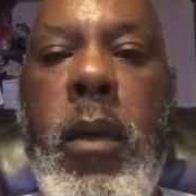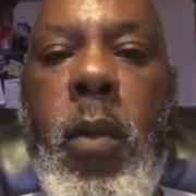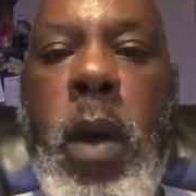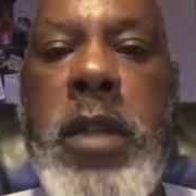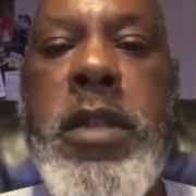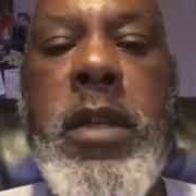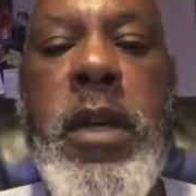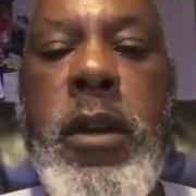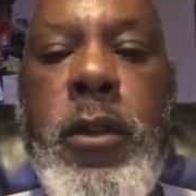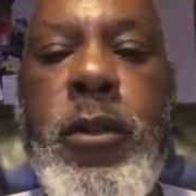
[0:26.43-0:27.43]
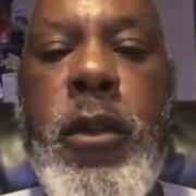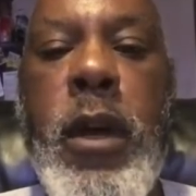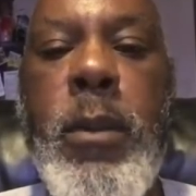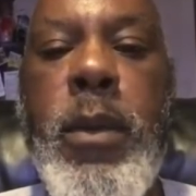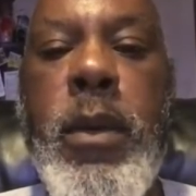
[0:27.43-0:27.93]
Watching Donald
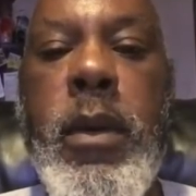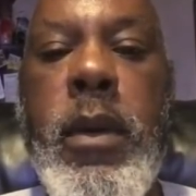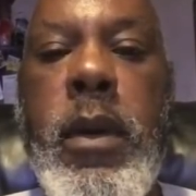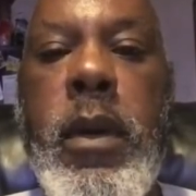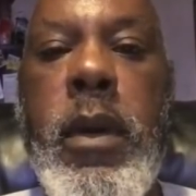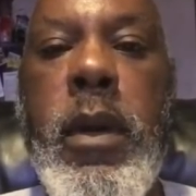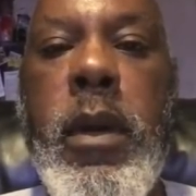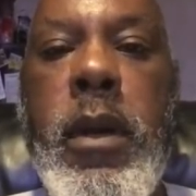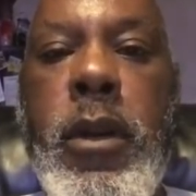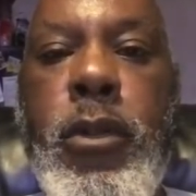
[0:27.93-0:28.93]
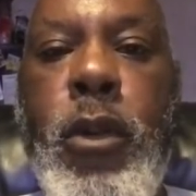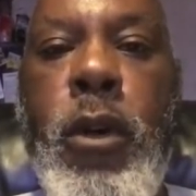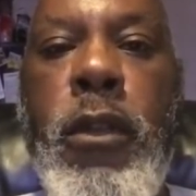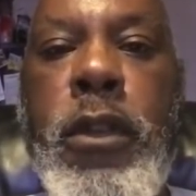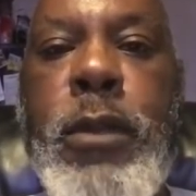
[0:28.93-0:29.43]
Trump
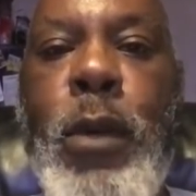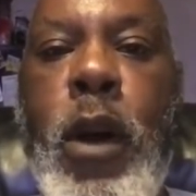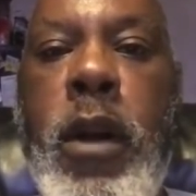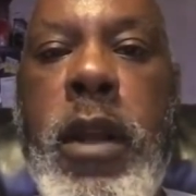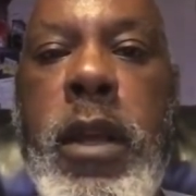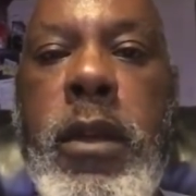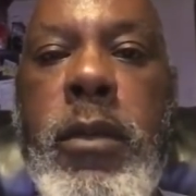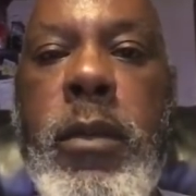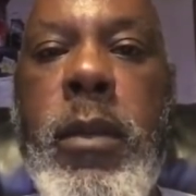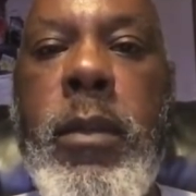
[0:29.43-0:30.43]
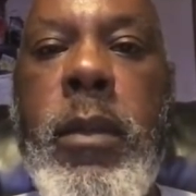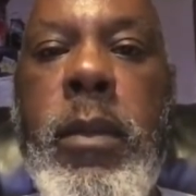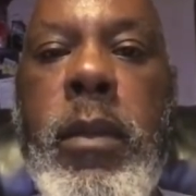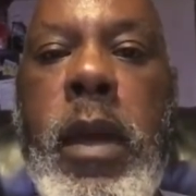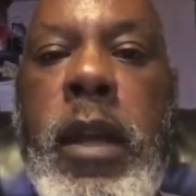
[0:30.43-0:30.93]
control this party
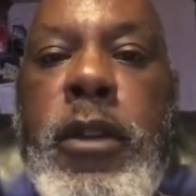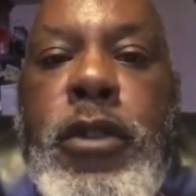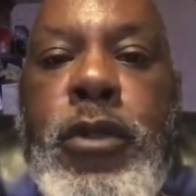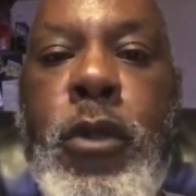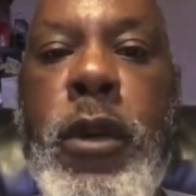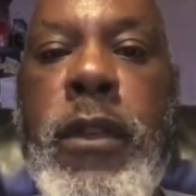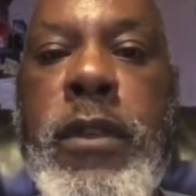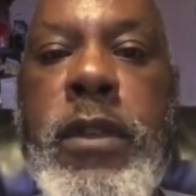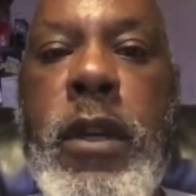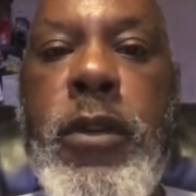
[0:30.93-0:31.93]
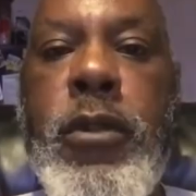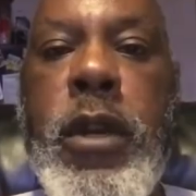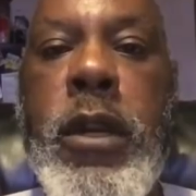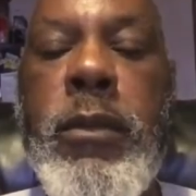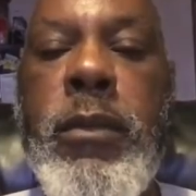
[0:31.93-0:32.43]
and destroy this
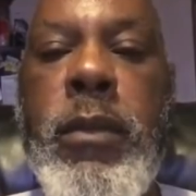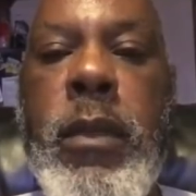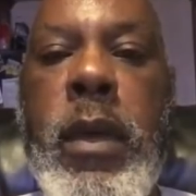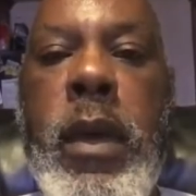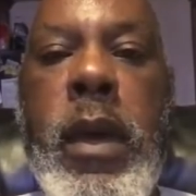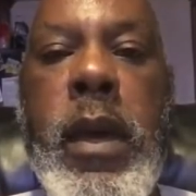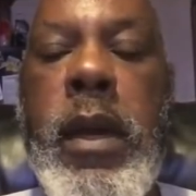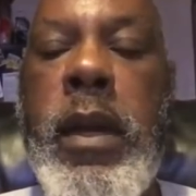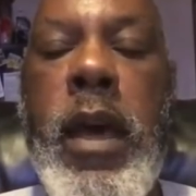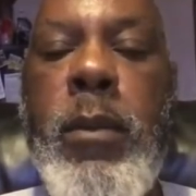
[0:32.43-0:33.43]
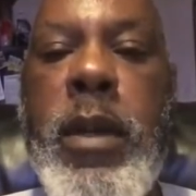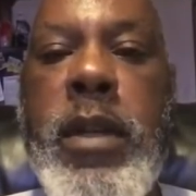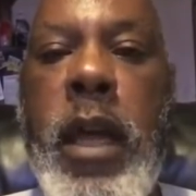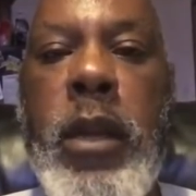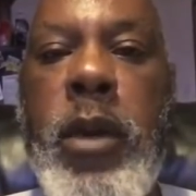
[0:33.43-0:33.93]
country cannot be
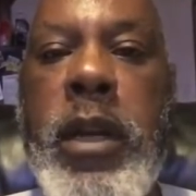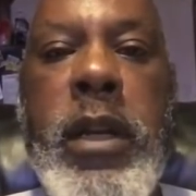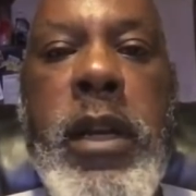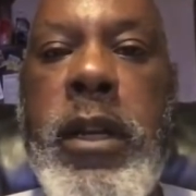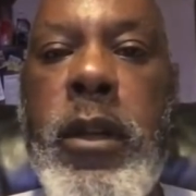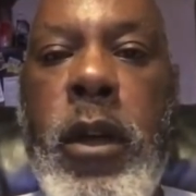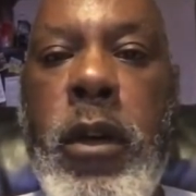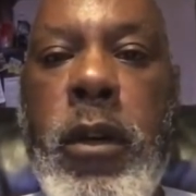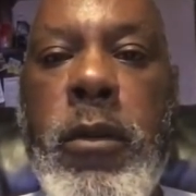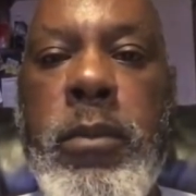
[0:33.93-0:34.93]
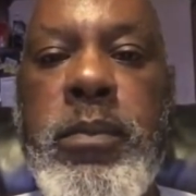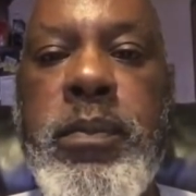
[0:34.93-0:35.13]
tolerated any longer.